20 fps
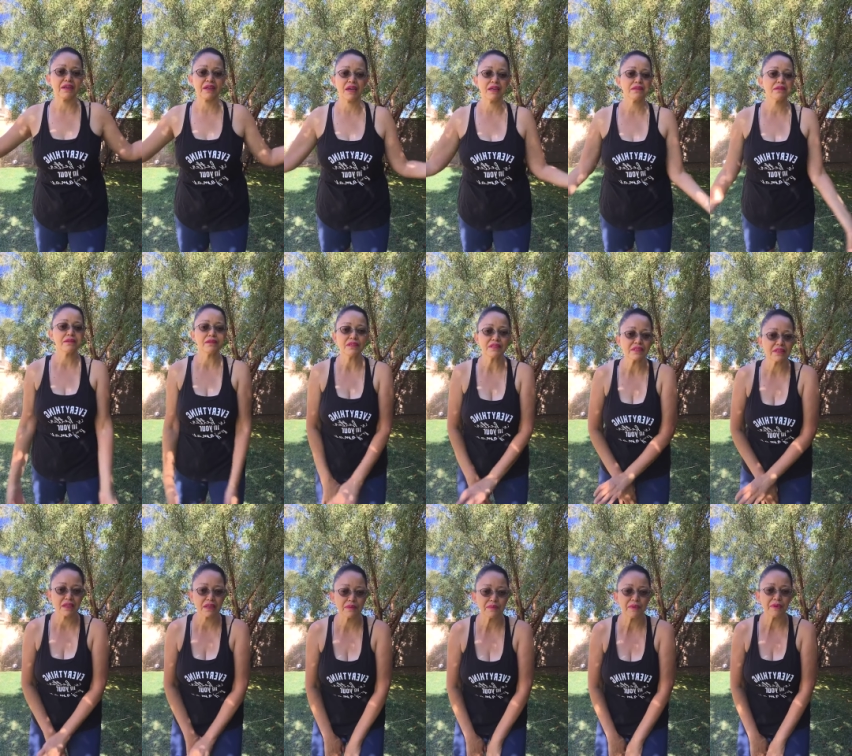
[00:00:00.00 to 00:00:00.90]
can't do this
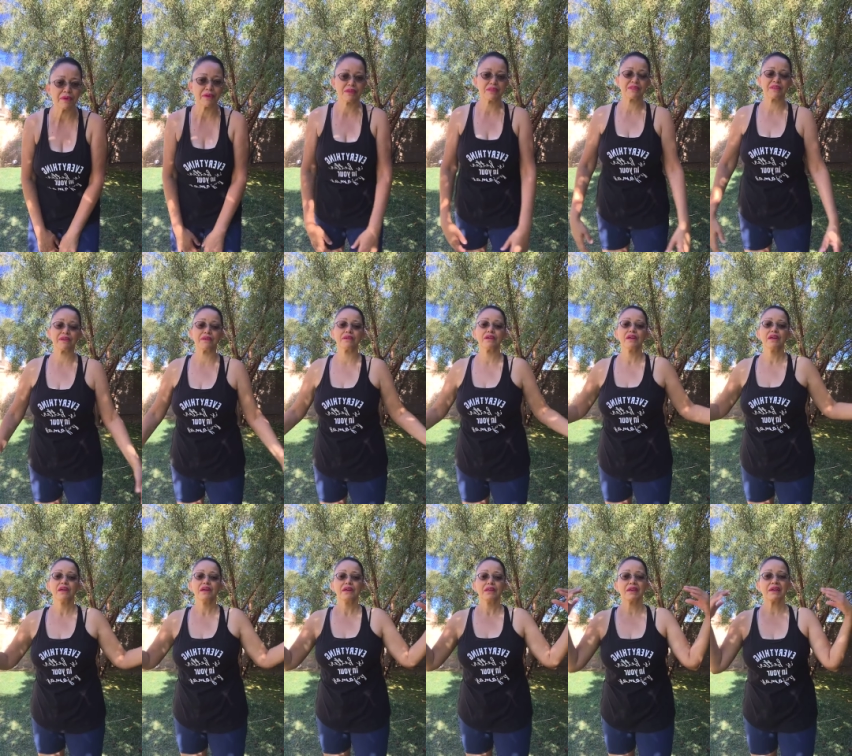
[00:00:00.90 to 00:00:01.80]
anymore. So
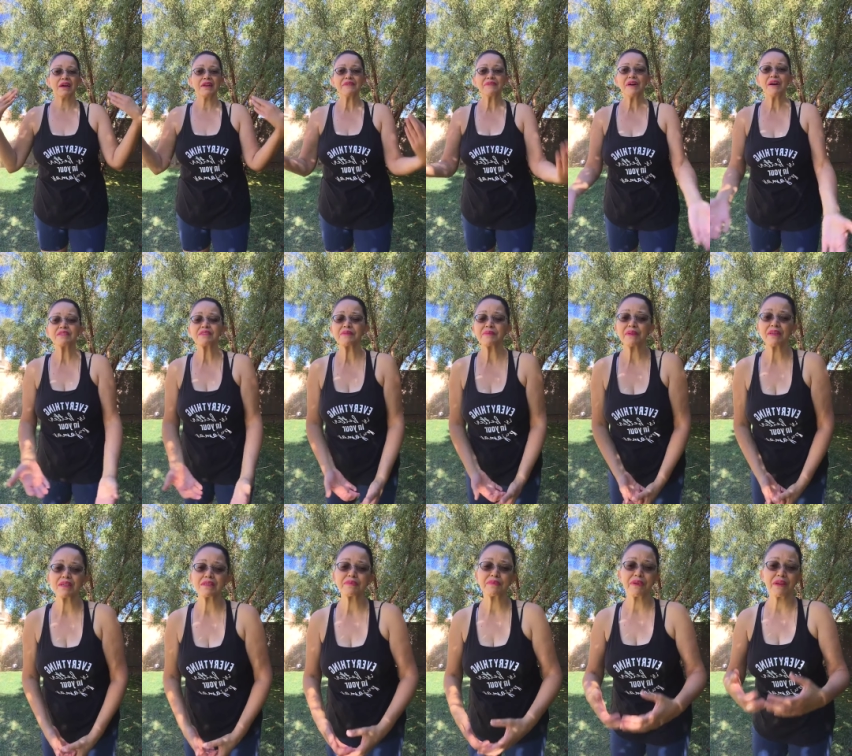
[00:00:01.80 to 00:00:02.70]
you gotta find something
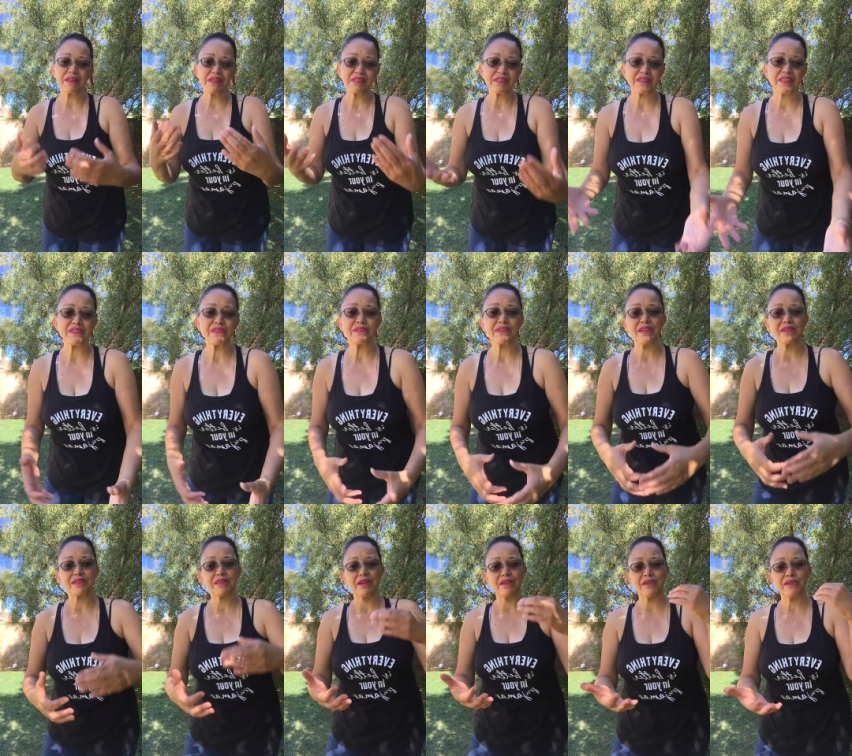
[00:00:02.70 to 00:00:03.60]
that's realistic that,
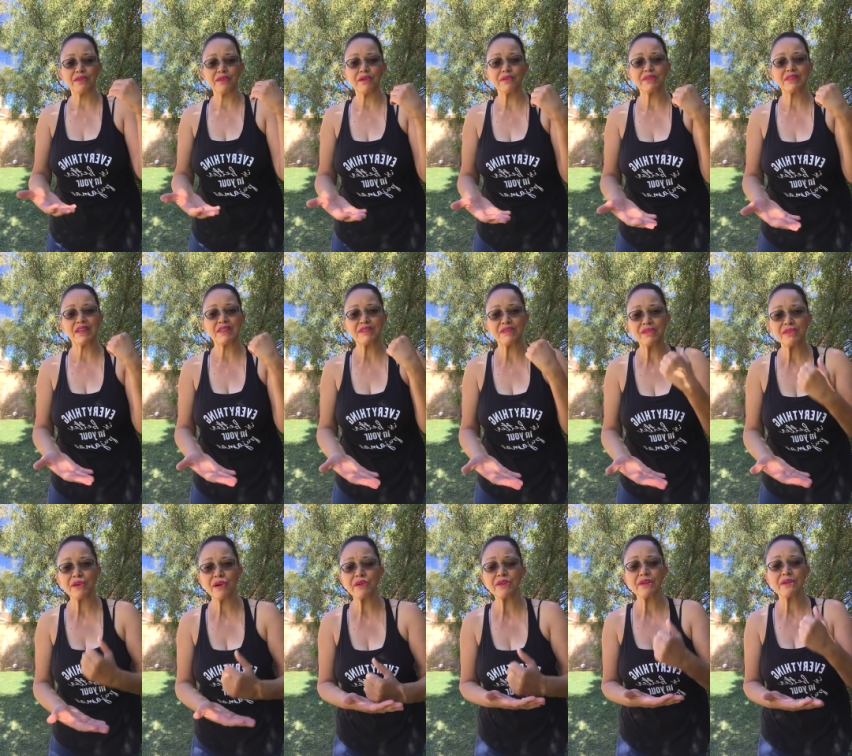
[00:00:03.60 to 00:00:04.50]
that, that you know that you
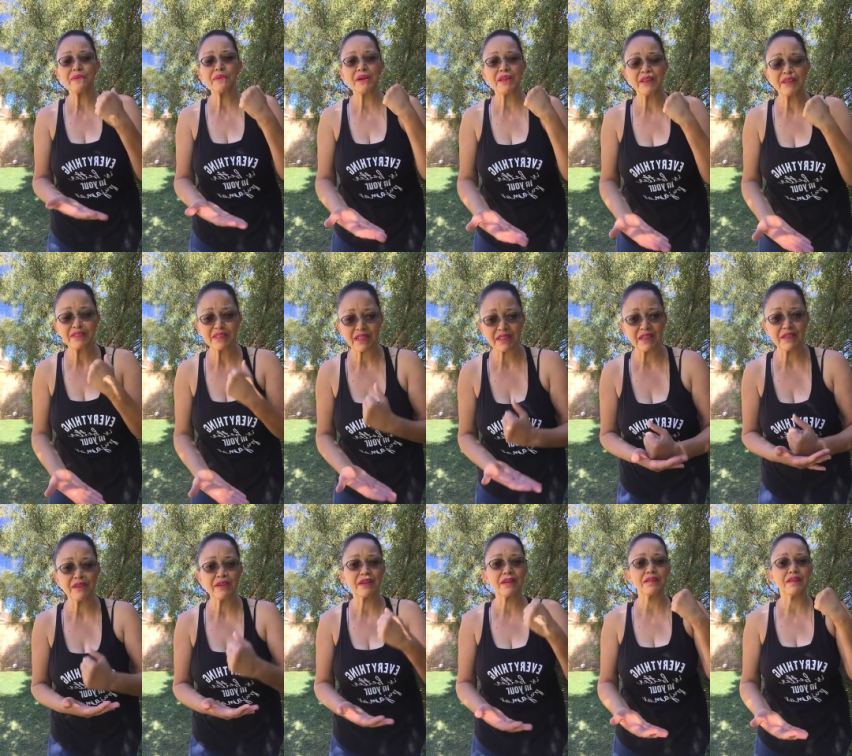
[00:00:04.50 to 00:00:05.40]
know you're realistically
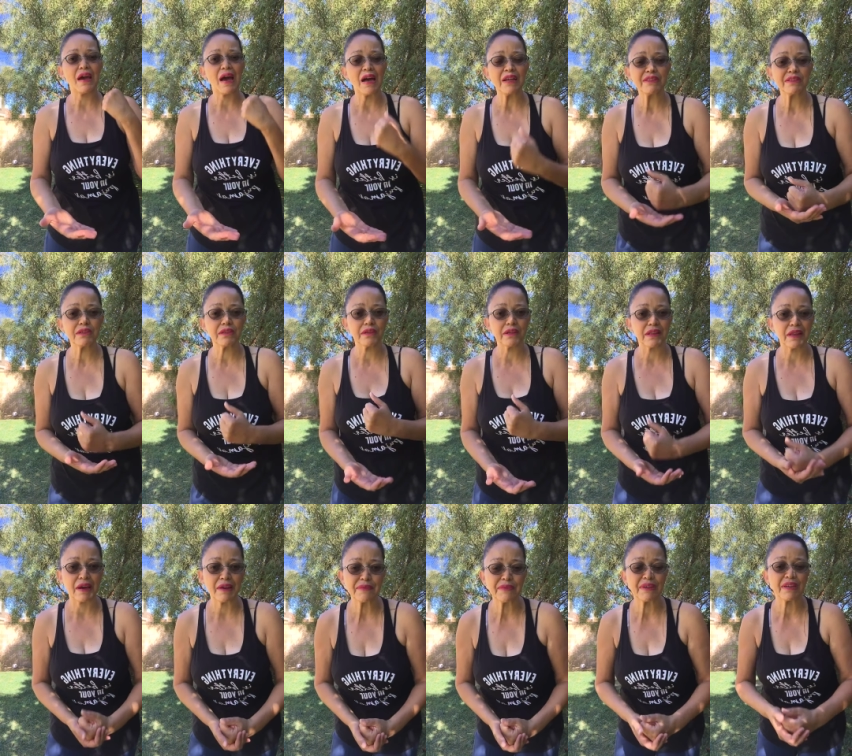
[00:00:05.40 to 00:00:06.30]
you can add to your
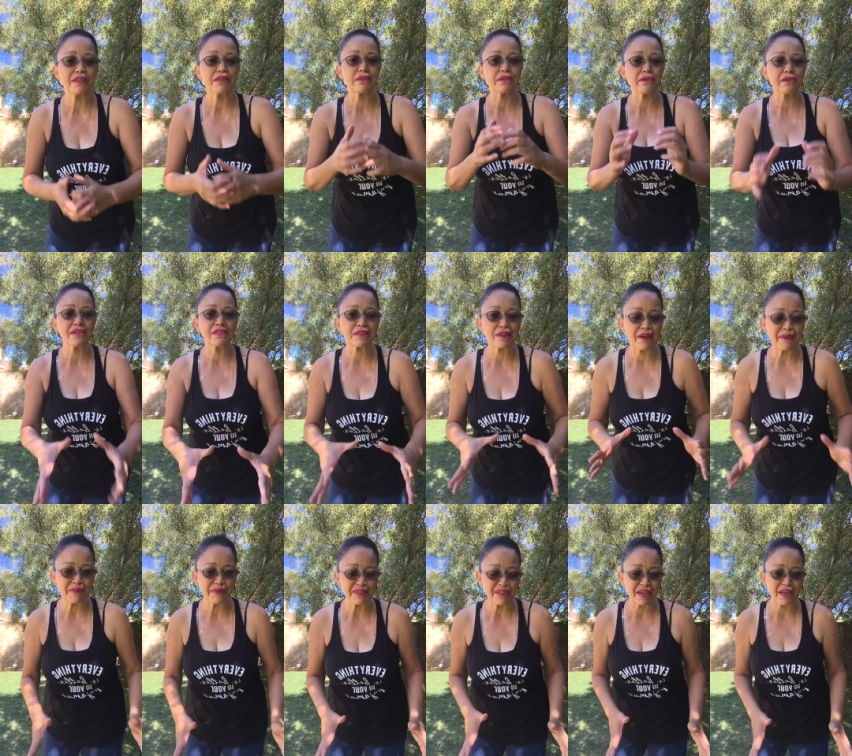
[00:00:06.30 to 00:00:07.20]
life. You can do this
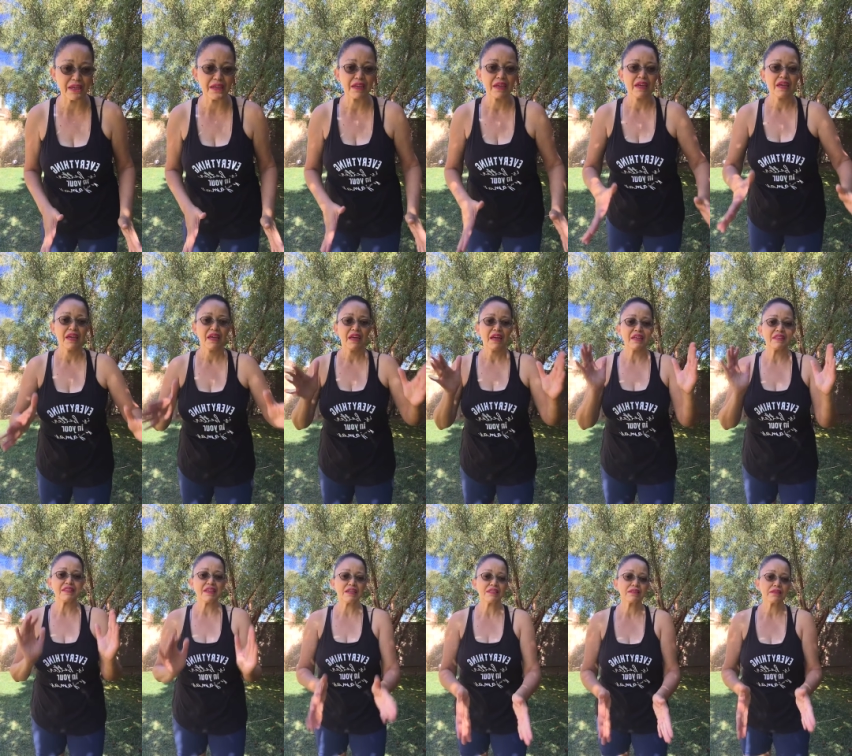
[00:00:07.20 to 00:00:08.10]
every day, and
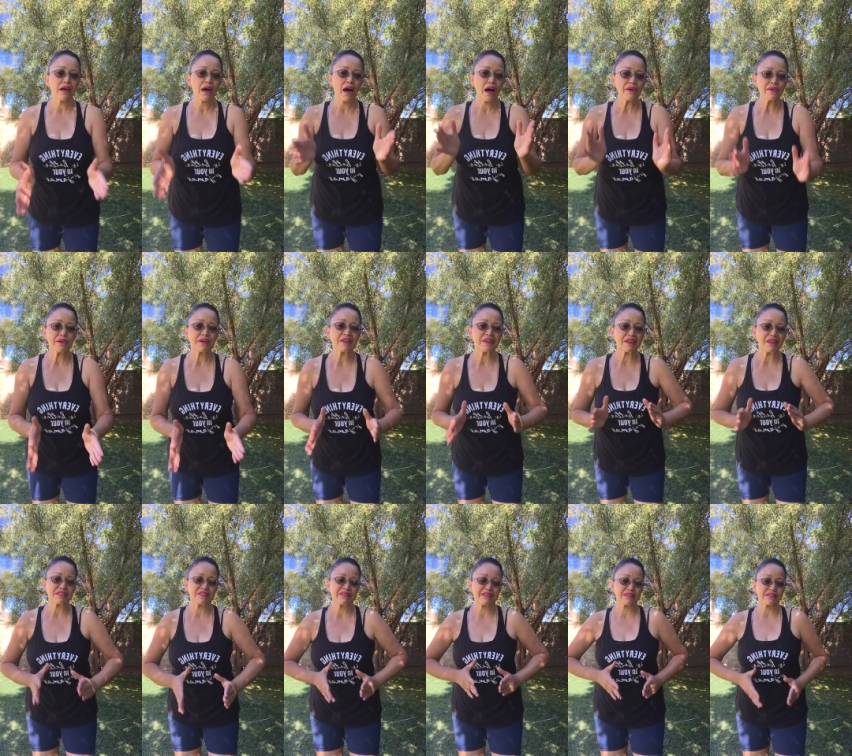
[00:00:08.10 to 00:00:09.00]
that's how you're gonna
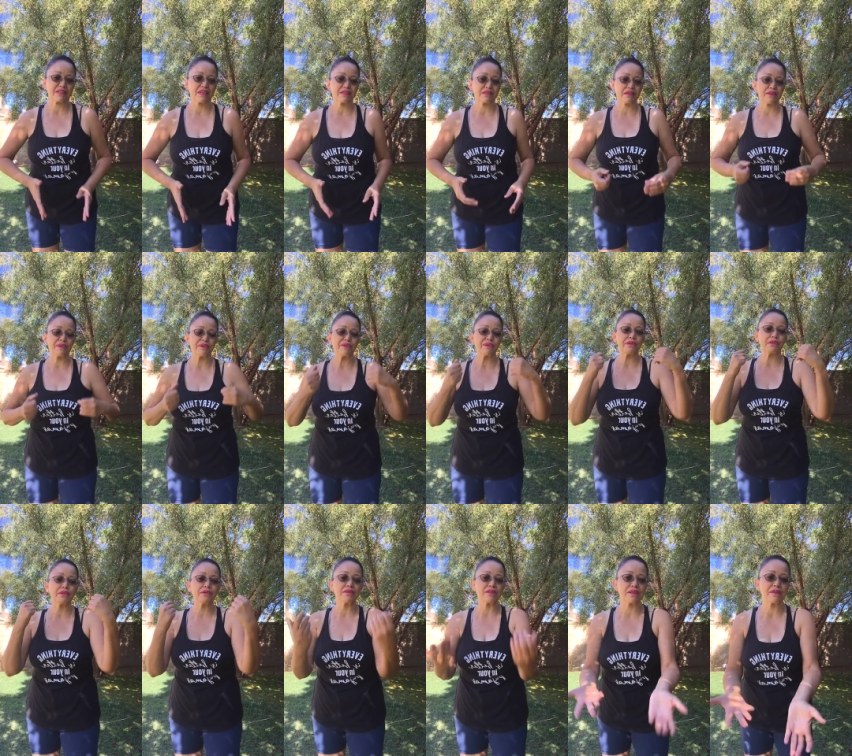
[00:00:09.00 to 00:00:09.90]
get success in you
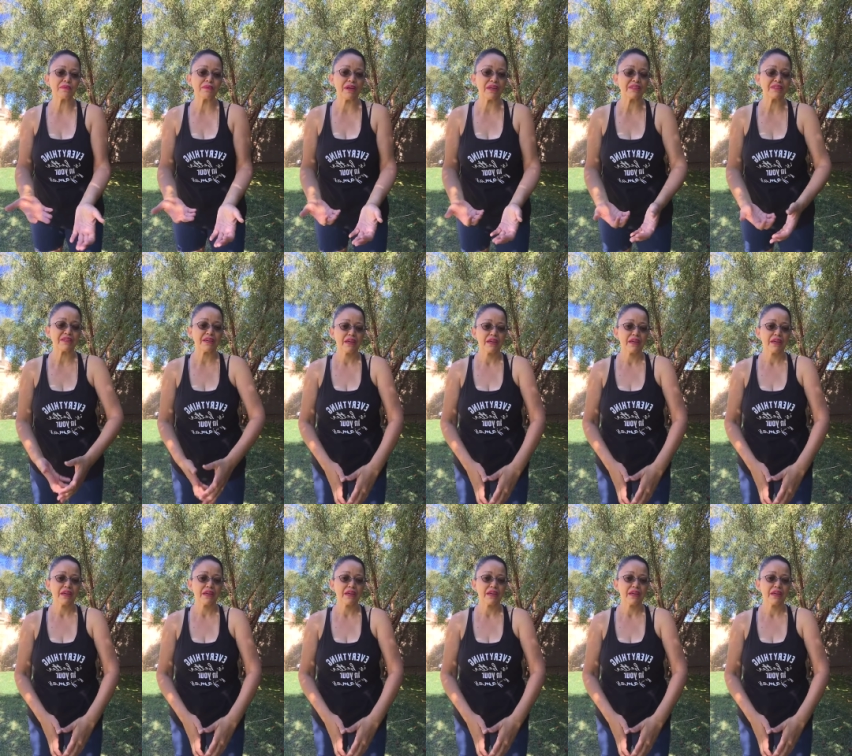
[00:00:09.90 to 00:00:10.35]
losing weight